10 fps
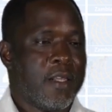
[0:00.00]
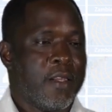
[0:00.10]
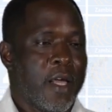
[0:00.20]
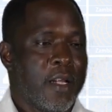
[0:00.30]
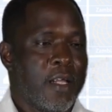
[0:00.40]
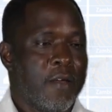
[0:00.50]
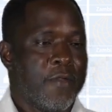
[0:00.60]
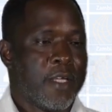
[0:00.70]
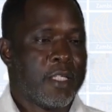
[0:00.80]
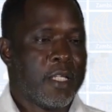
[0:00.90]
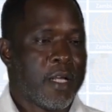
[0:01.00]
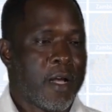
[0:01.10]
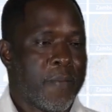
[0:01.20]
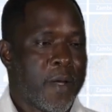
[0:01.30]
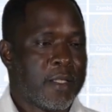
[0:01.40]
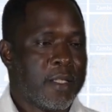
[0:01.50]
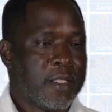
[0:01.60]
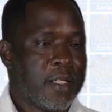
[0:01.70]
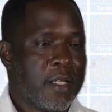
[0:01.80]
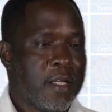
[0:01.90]
Then if the cylinder
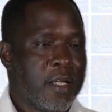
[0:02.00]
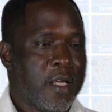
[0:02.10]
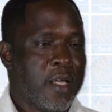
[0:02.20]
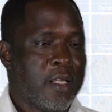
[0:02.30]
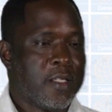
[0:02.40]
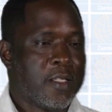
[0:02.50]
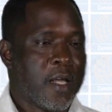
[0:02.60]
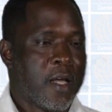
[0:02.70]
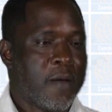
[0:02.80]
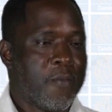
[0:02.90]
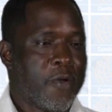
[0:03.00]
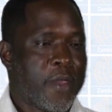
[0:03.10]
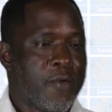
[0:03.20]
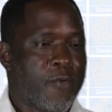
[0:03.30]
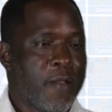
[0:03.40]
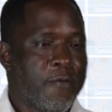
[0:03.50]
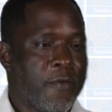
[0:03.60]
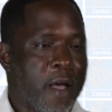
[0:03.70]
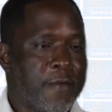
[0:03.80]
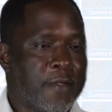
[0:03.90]
capacity is more than
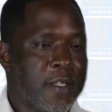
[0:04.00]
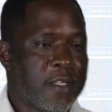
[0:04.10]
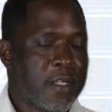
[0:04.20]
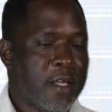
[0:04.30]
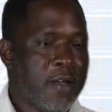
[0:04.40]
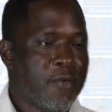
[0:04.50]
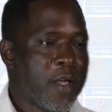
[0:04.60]
15 cc,